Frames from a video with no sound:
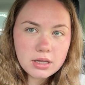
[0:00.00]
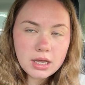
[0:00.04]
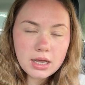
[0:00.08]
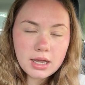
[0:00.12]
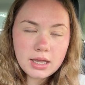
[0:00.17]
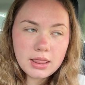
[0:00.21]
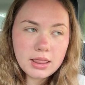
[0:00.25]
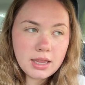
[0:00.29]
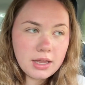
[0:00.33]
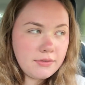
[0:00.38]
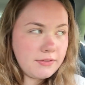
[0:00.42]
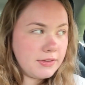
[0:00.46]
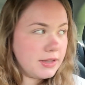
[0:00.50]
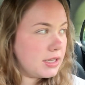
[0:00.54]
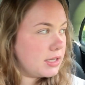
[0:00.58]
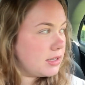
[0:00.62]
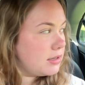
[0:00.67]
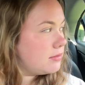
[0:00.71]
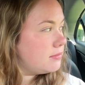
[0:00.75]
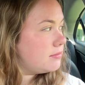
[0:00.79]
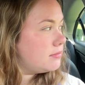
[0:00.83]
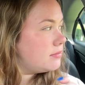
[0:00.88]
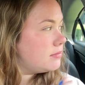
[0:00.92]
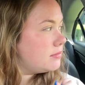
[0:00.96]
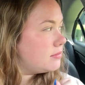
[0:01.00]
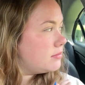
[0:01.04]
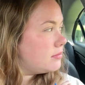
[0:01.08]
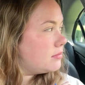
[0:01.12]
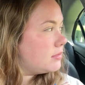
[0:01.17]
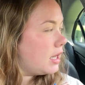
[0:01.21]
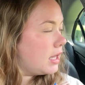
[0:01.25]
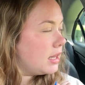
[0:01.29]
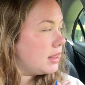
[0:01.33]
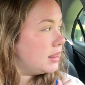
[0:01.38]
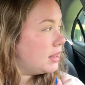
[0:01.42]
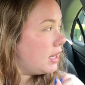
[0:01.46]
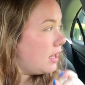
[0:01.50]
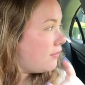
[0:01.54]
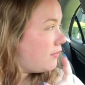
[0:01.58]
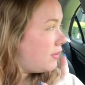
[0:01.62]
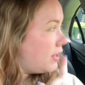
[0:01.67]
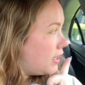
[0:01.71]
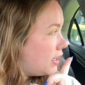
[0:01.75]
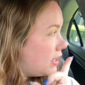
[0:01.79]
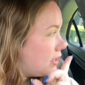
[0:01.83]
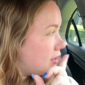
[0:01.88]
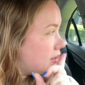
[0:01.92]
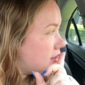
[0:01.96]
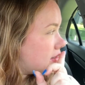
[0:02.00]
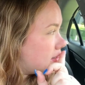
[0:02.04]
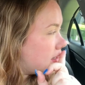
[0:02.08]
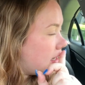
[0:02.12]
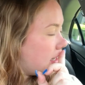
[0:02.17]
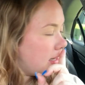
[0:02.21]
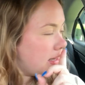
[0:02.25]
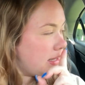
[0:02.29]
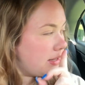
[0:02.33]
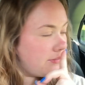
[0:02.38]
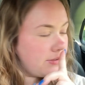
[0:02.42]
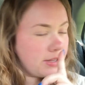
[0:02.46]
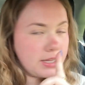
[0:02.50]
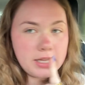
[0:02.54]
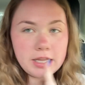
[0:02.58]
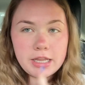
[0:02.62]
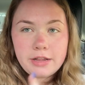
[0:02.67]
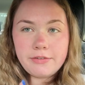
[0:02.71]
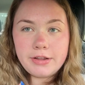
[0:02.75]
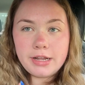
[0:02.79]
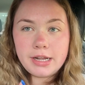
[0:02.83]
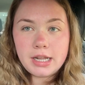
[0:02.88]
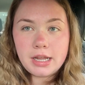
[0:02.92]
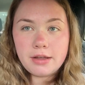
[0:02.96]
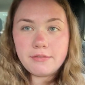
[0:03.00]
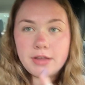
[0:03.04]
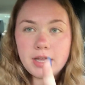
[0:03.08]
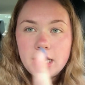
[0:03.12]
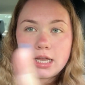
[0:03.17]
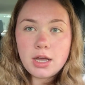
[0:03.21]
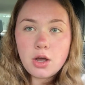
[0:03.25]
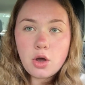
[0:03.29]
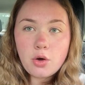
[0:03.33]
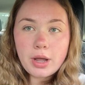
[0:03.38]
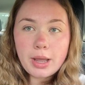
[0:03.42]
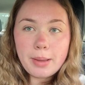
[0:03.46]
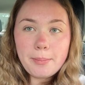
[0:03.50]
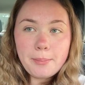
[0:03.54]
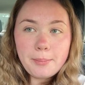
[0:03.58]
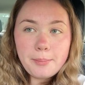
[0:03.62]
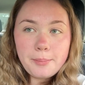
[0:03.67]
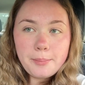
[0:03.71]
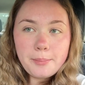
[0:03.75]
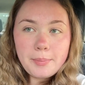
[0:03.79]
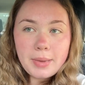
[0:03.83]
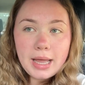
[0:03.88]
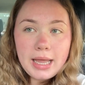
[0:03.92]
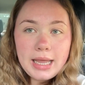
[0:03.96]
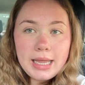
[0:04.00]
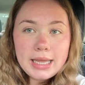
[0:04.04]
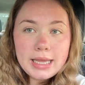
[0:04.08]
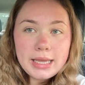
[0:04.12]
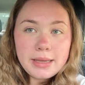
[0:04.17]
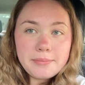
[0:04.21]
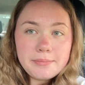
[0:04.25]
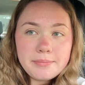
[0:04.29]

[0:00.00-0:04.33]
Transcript: i love it i love it i love it i love it love it okay bye